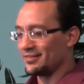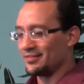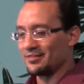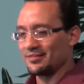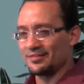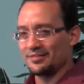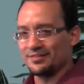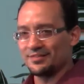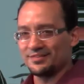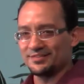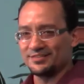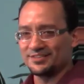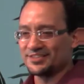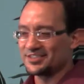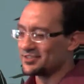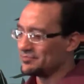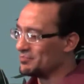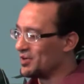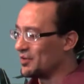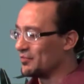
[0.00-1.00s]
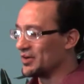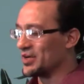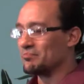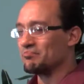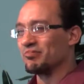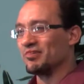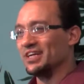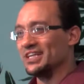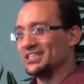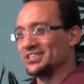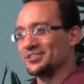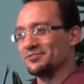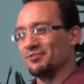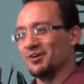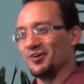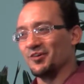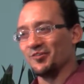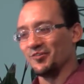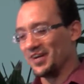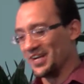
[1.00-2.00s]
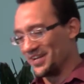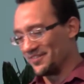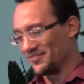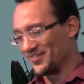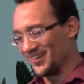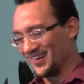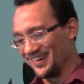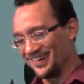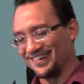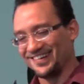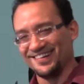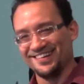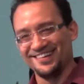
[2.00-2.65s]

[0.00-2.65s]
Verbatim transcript: It's a moment of Prince while we're waiting for him.